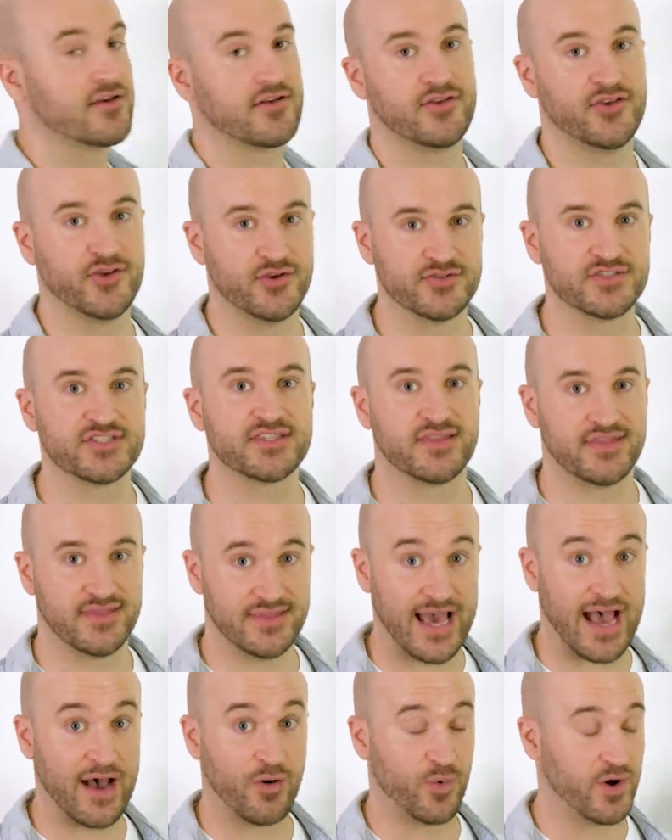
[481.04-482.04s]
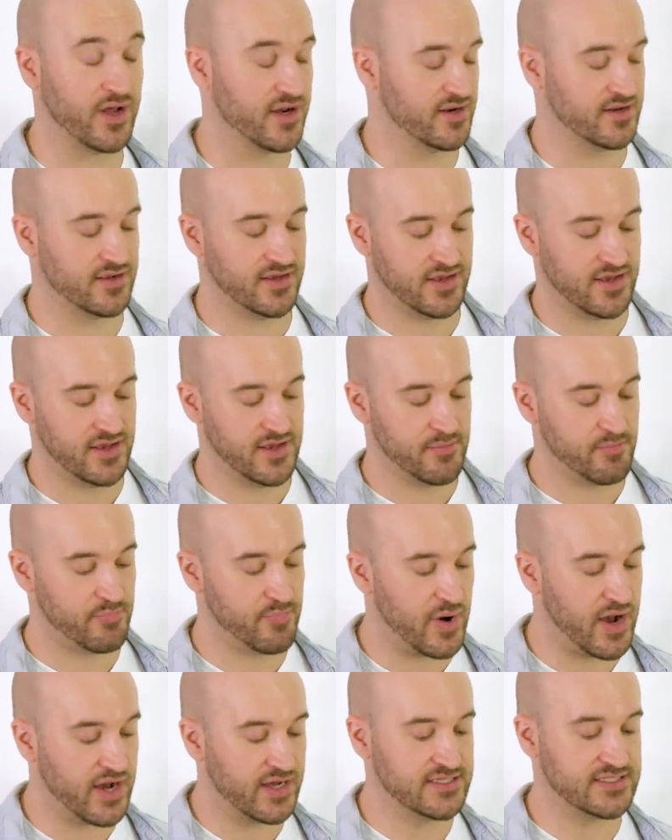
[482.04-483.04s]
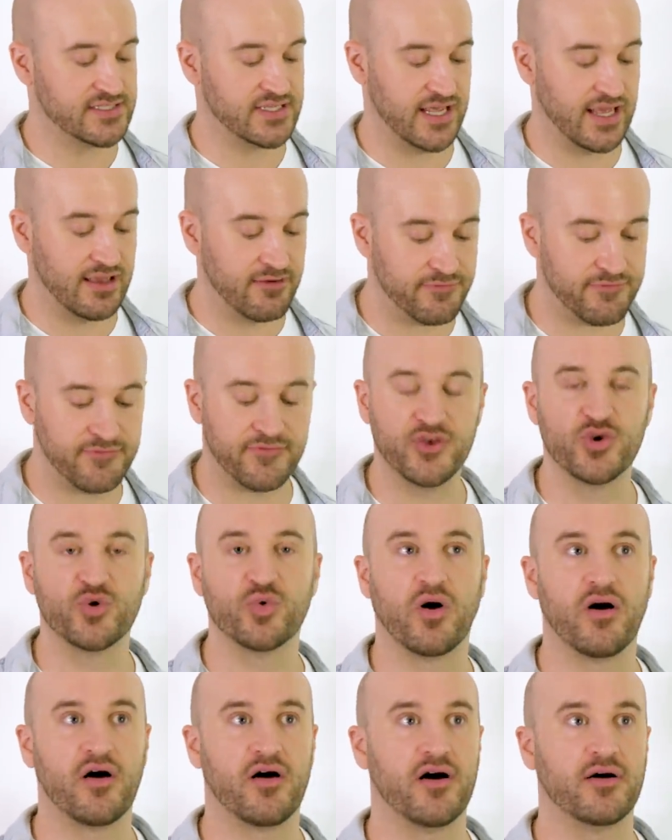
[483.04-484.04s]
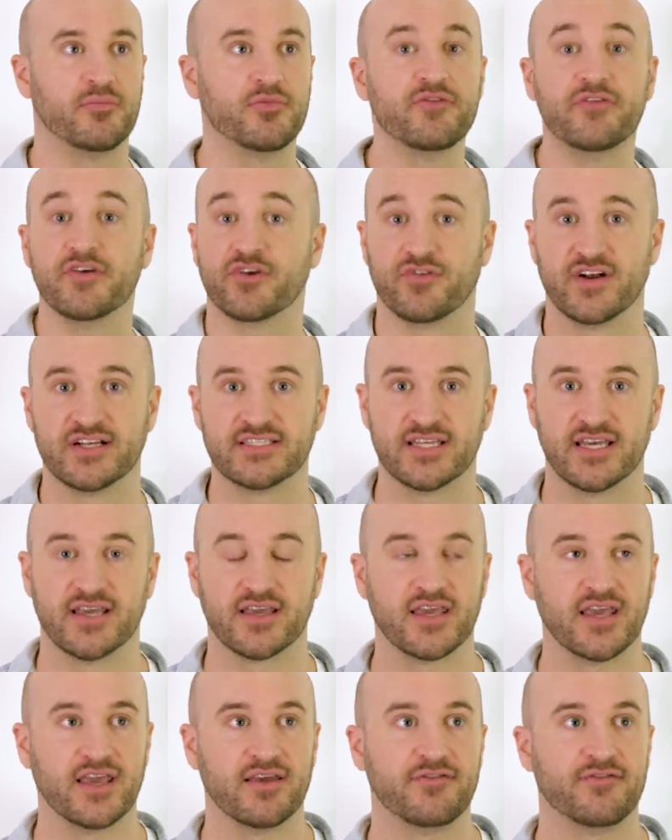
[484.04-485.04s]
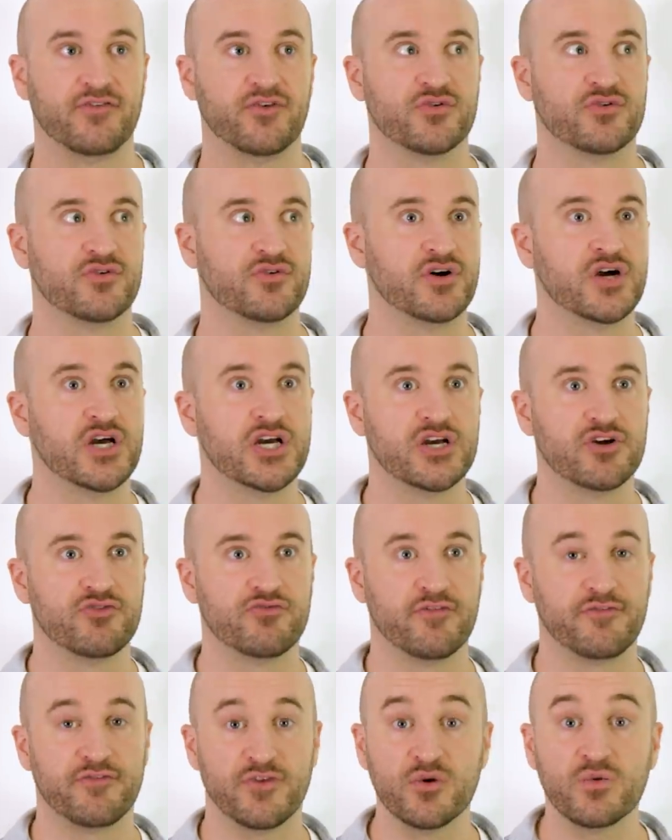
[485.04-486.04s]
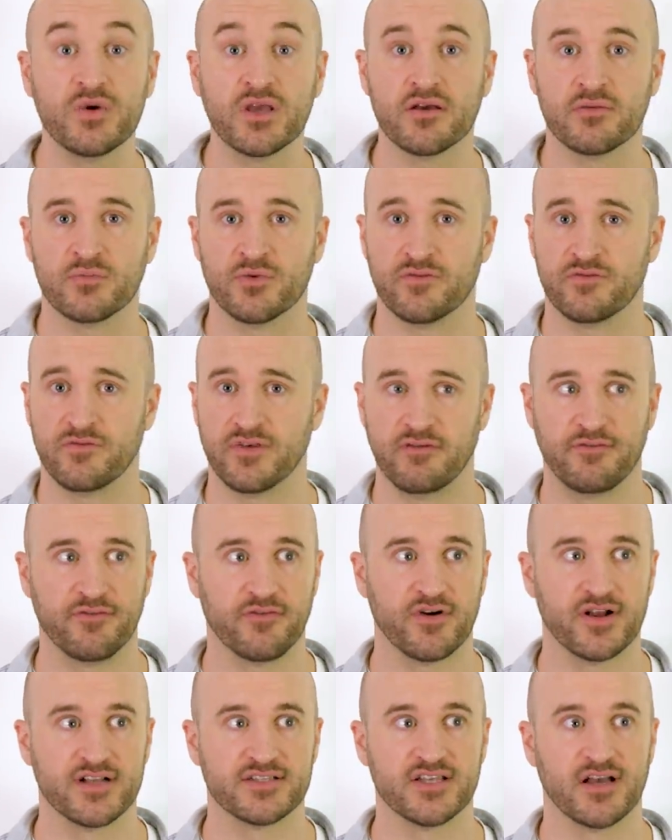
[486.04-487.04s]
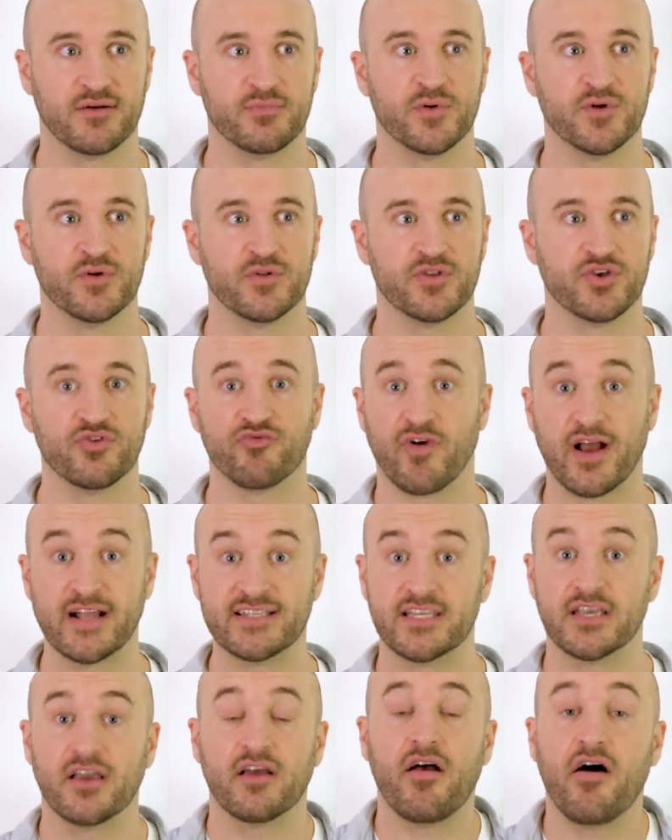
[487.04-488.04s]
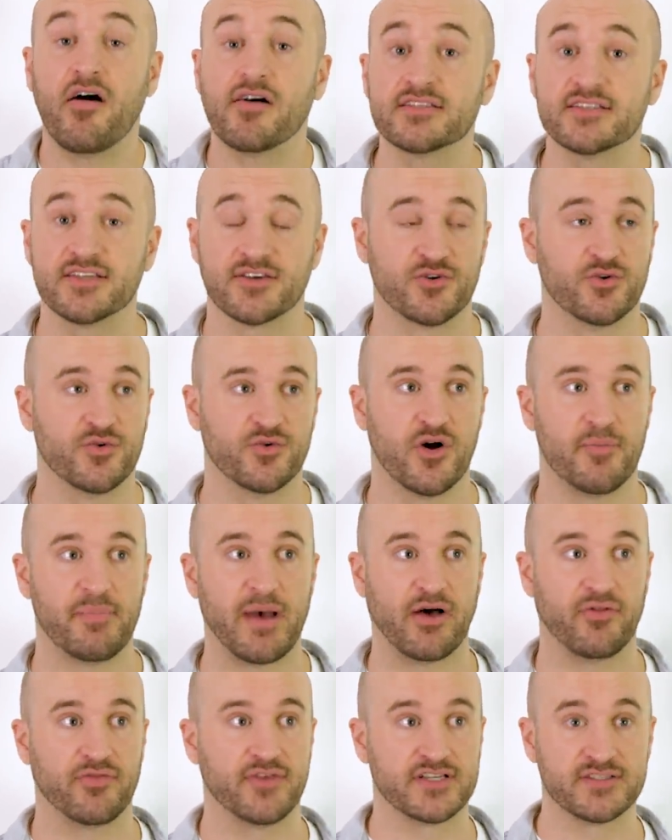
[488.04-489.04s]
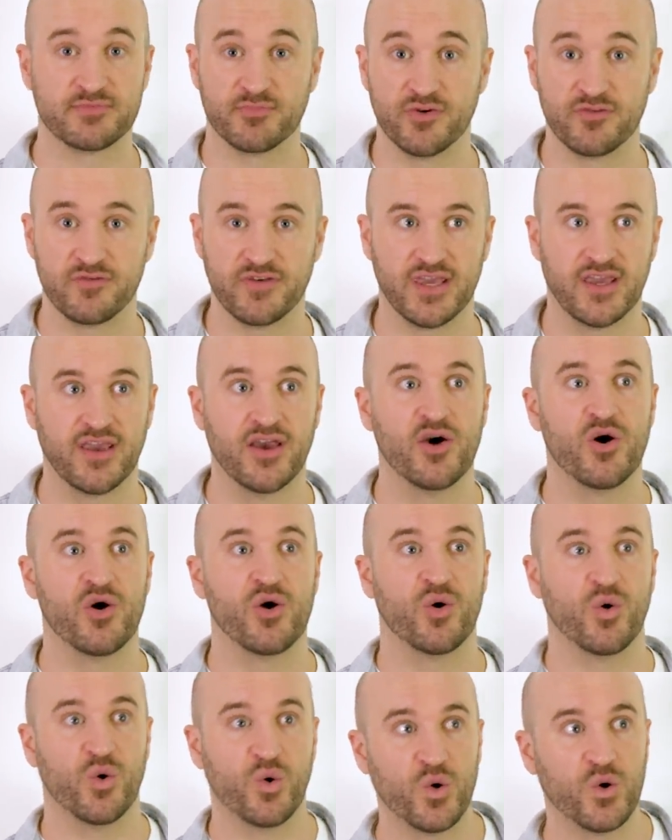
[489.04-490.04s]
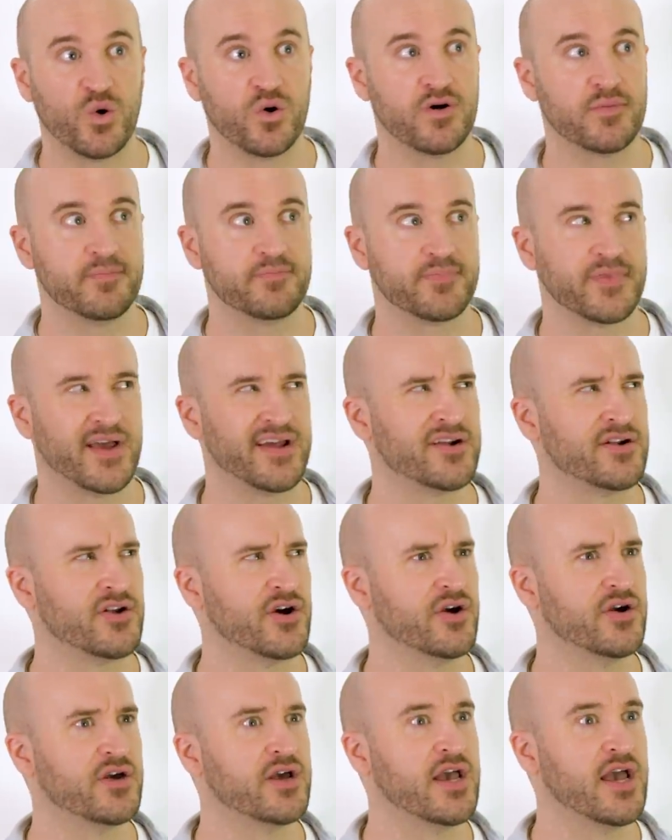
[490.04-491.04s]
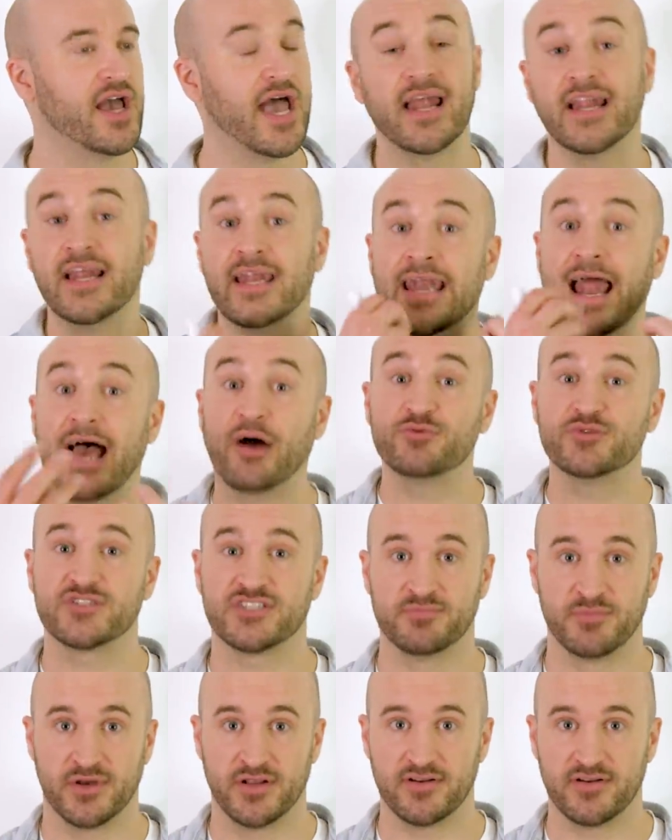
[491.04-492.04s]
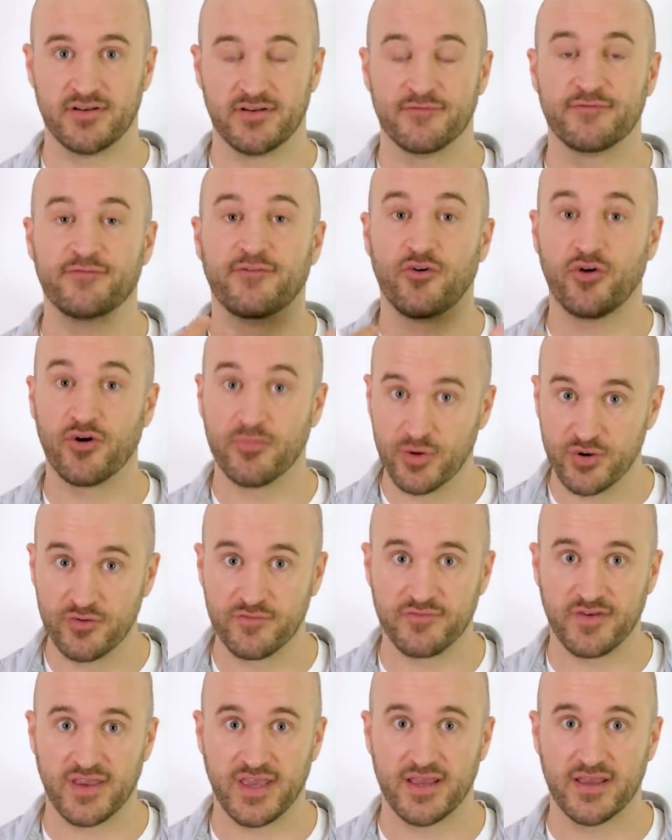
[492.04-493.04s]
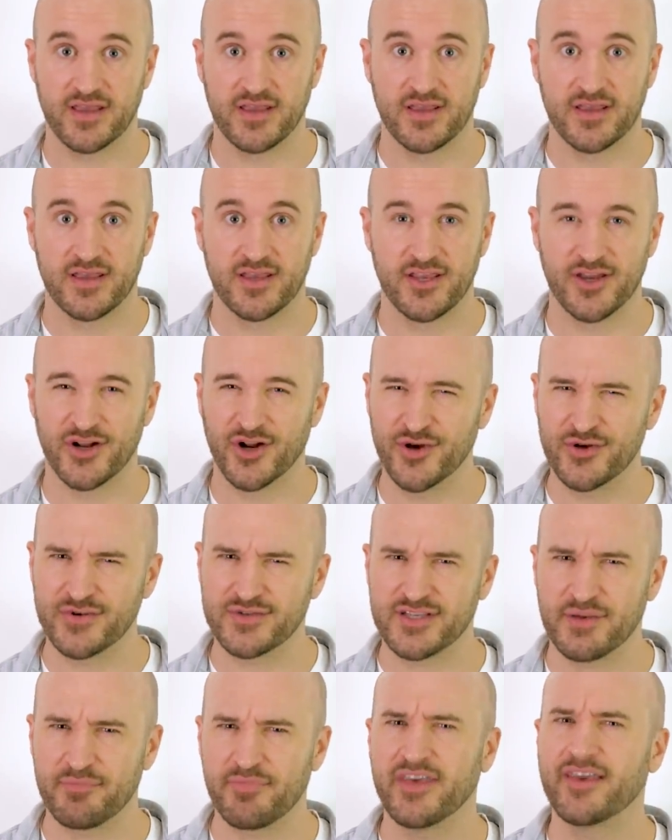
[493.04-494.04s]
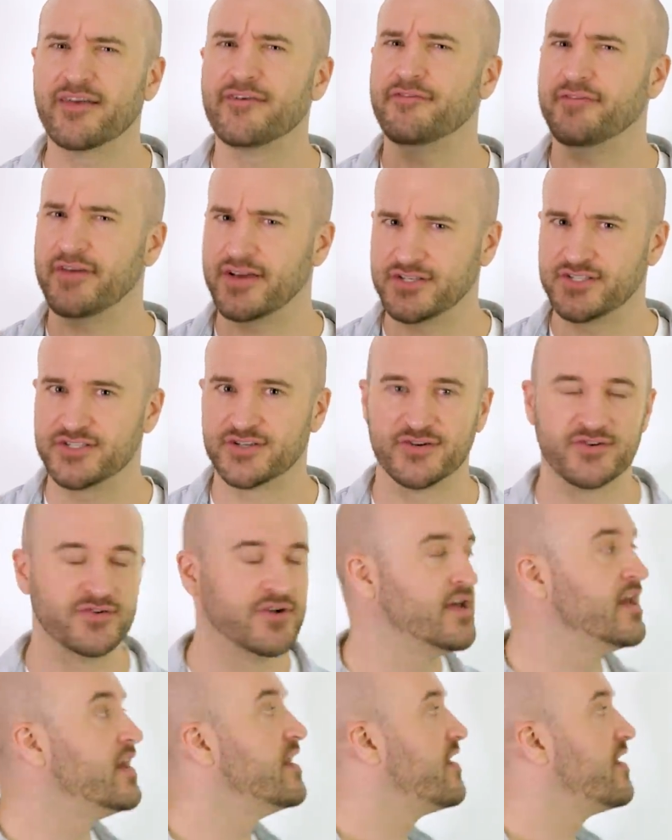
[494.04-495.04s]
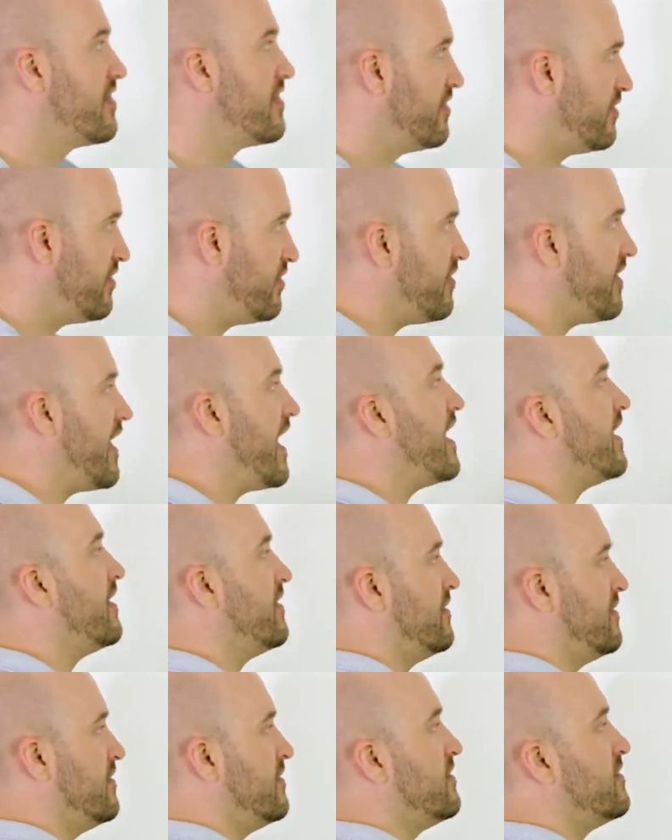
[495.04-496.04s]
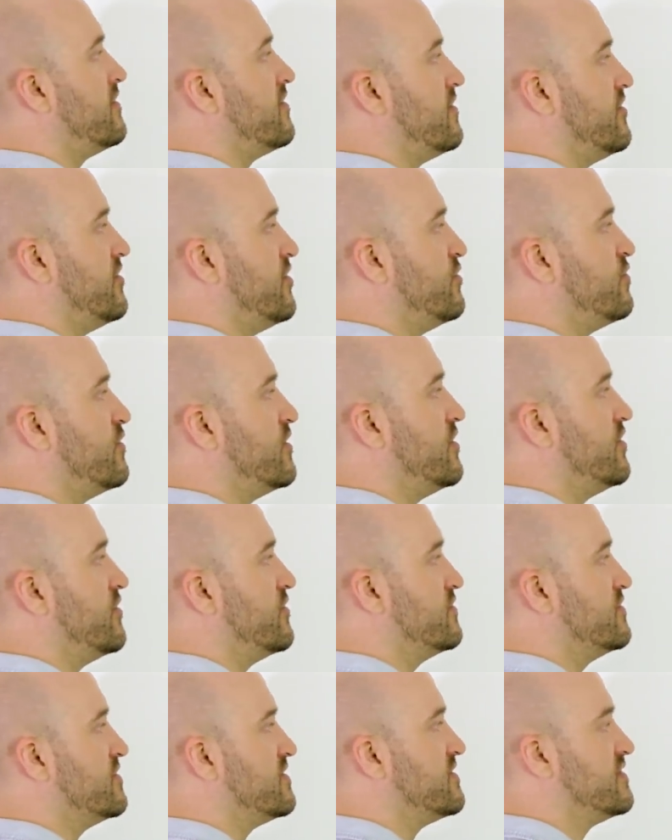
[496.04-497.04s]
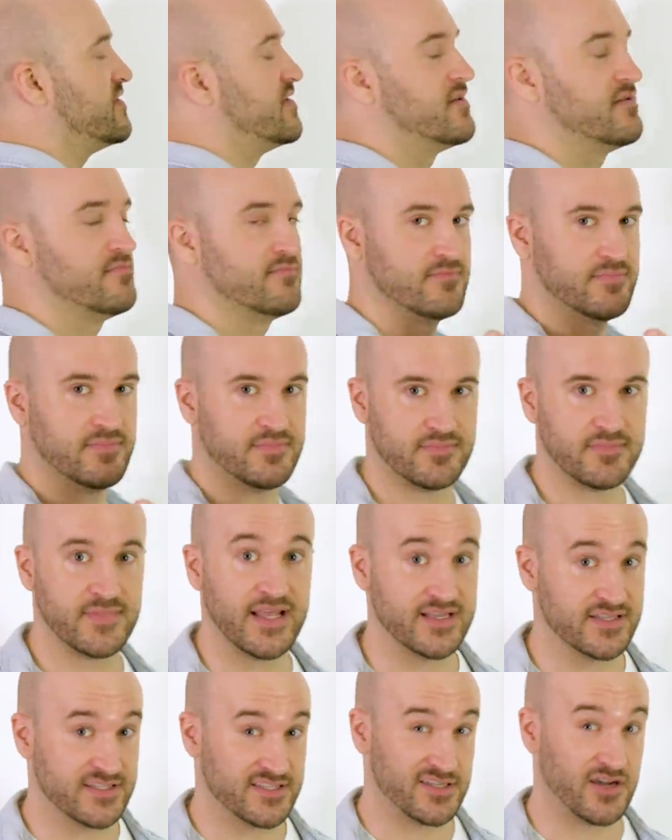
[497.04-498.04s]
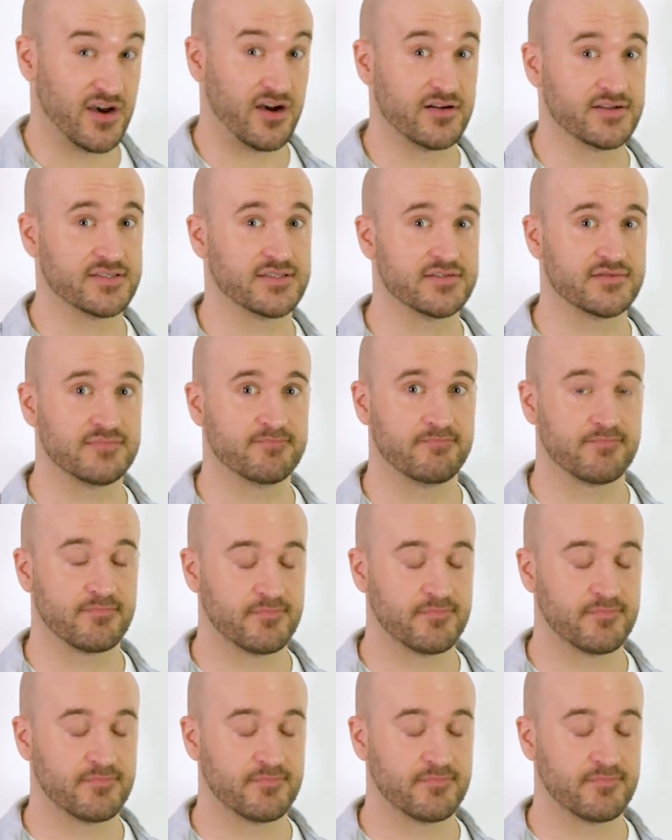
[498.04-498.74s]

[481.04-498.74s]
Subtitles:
use that one. But if you are a movie critic, if you're reviewing a movie, for example, you're writing an article about this movie, or, I don't know, an announcement for a movie, you know, something official, then you would use it stars.